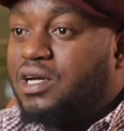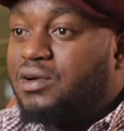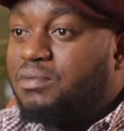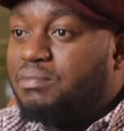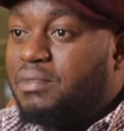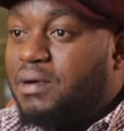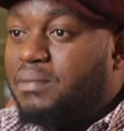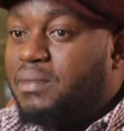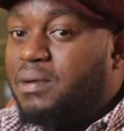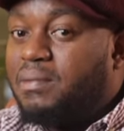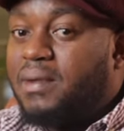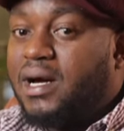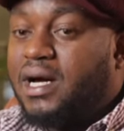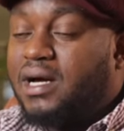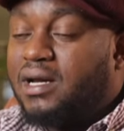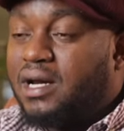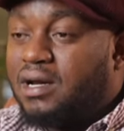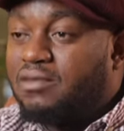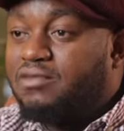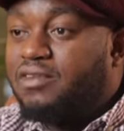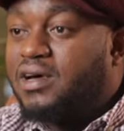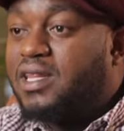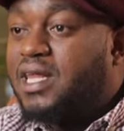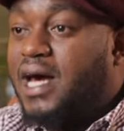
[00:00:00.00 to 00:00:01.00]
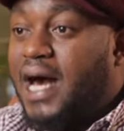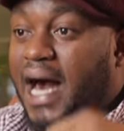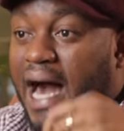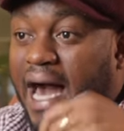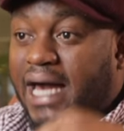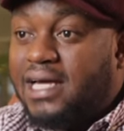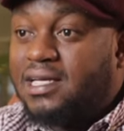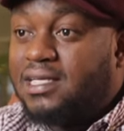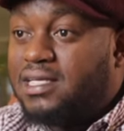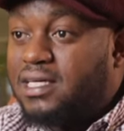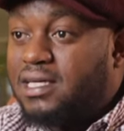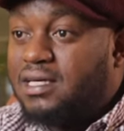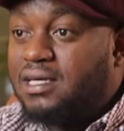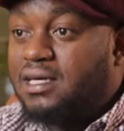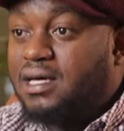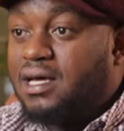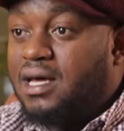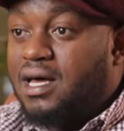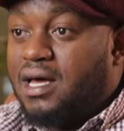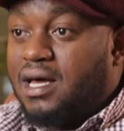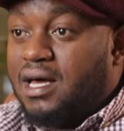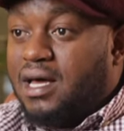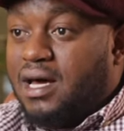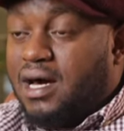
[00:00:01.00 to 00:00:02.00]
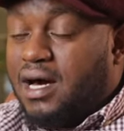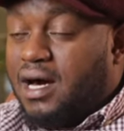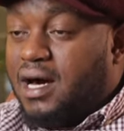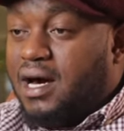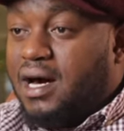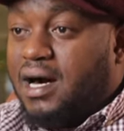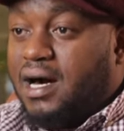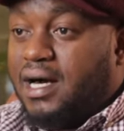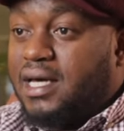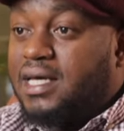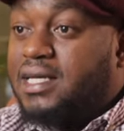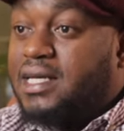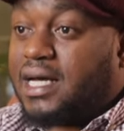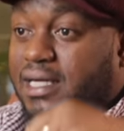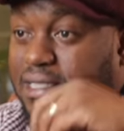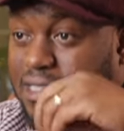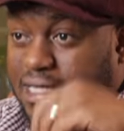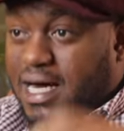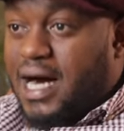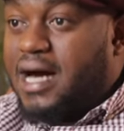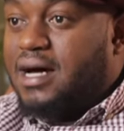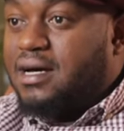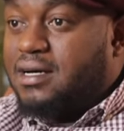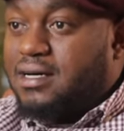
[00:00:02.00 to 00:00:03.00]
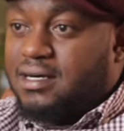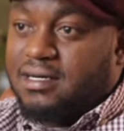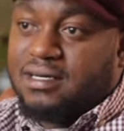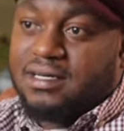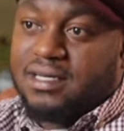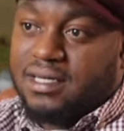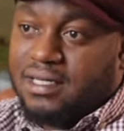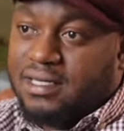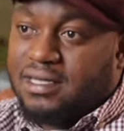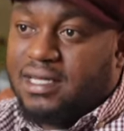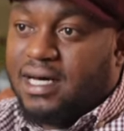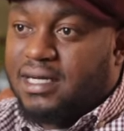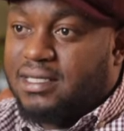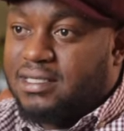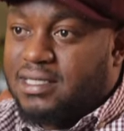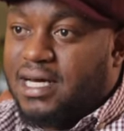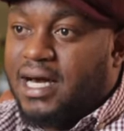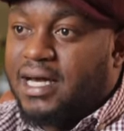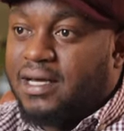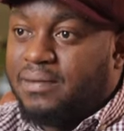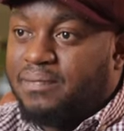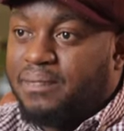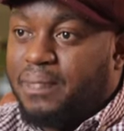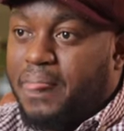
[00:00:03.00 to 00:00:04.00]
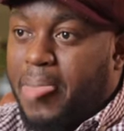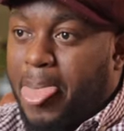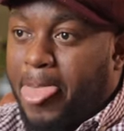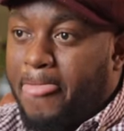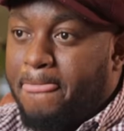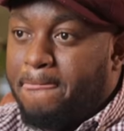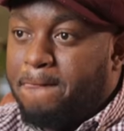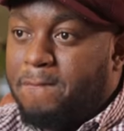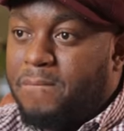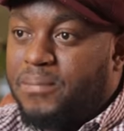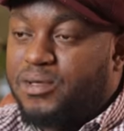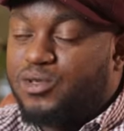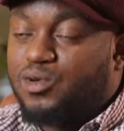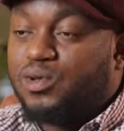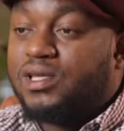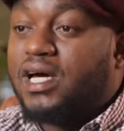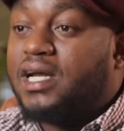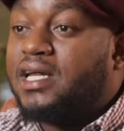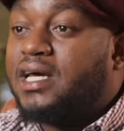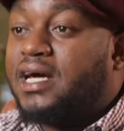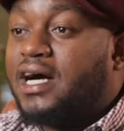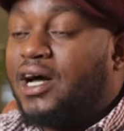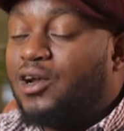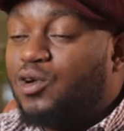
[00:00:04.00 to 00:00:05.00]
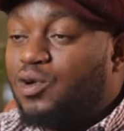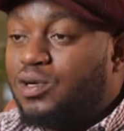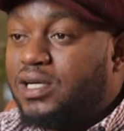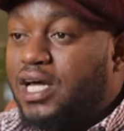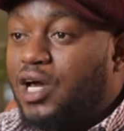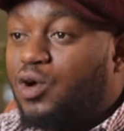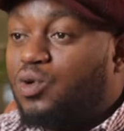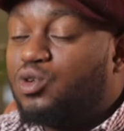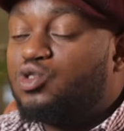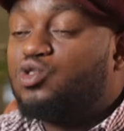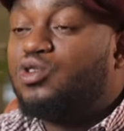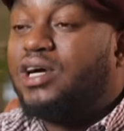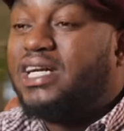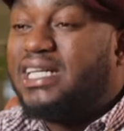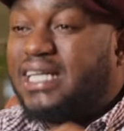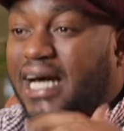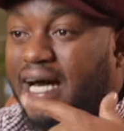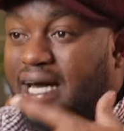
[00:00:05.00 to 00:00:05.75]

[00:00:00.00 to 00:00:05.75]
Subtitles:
I remember my grandfather hiding in a tank in that time so that he cannot die. Because they